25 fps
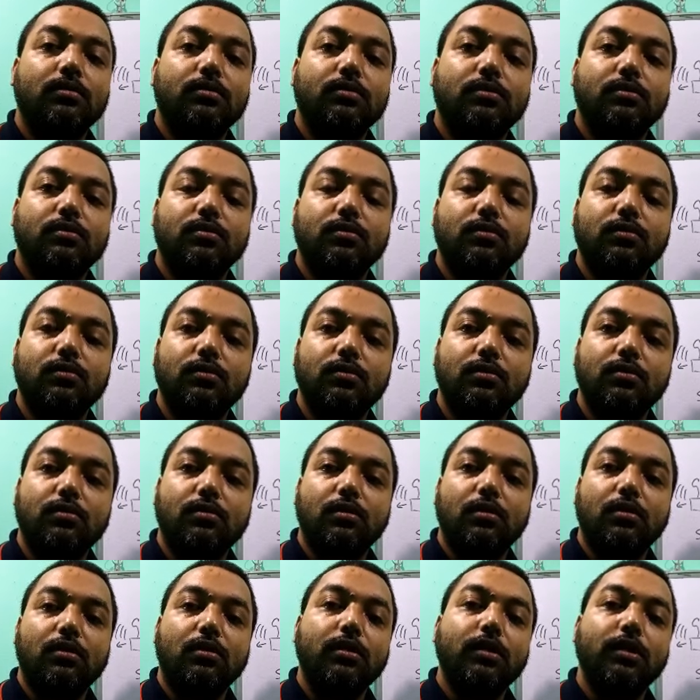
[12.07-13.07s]

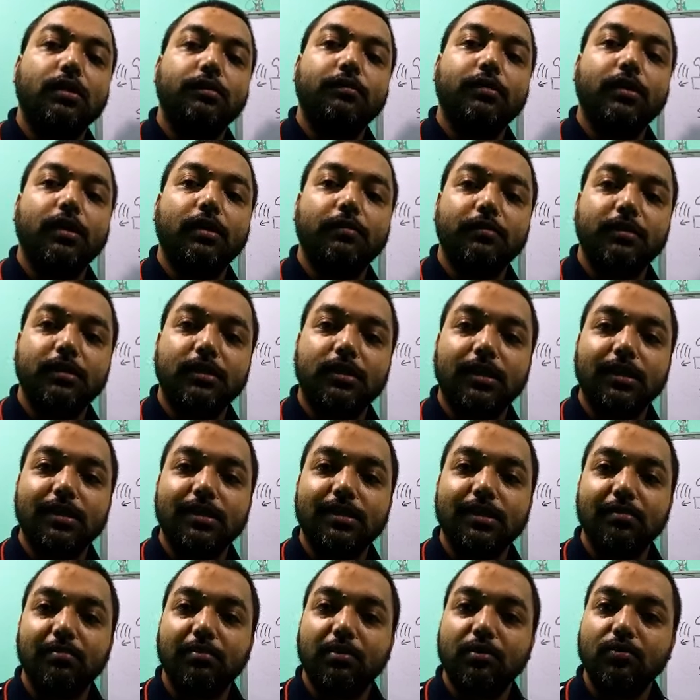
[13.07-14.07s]
So already we have
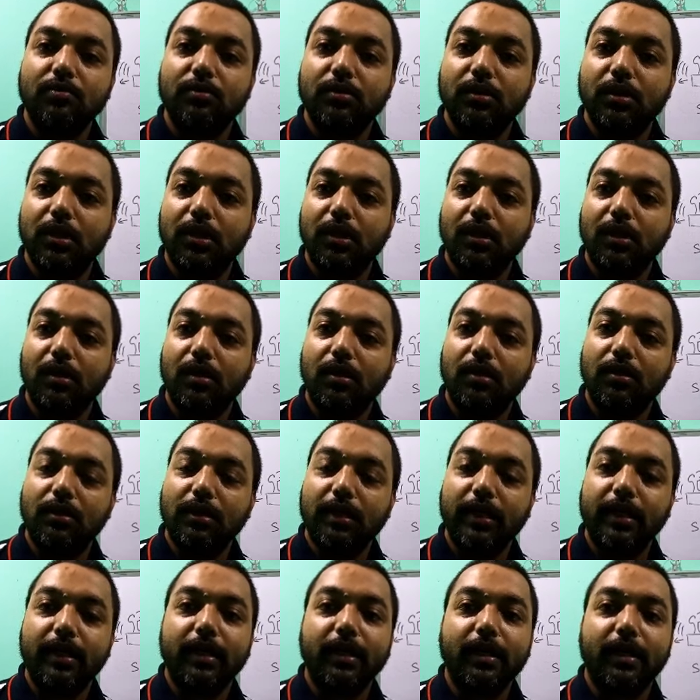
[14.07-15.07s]
discussed about the
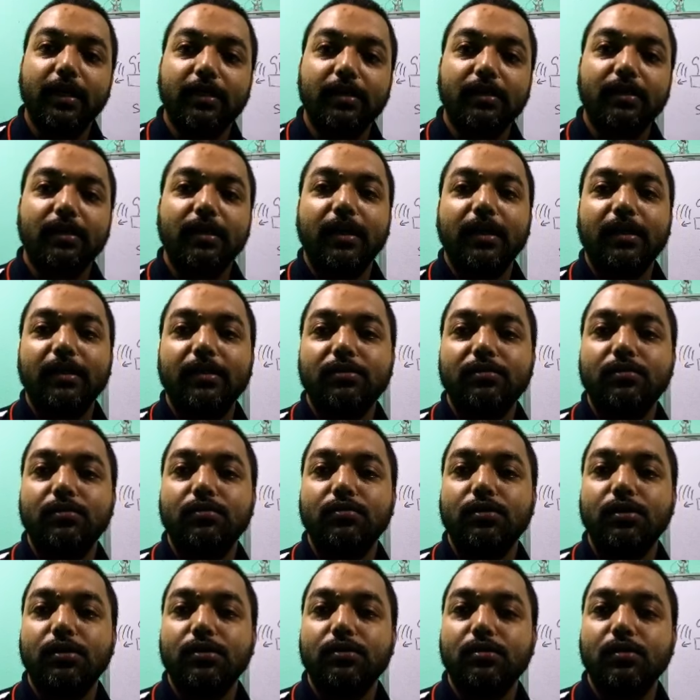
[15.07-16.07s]
direct and indirect
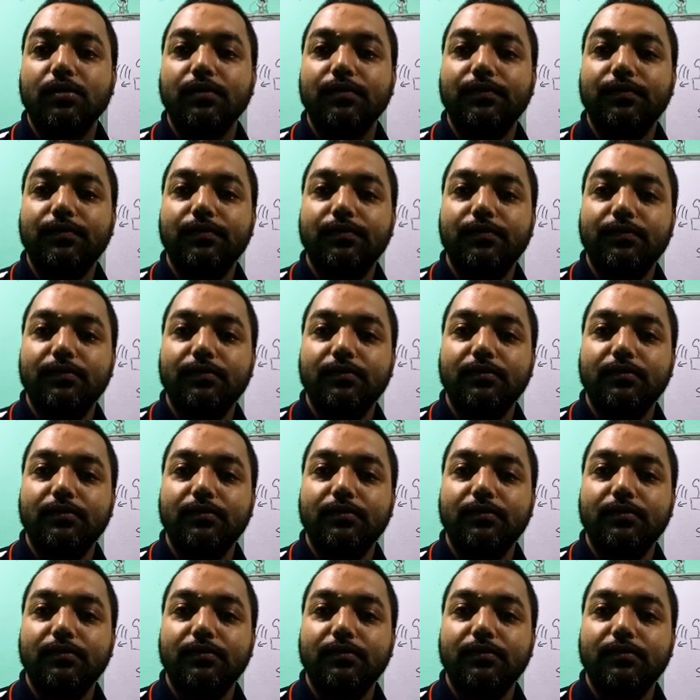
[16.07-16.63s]
sources of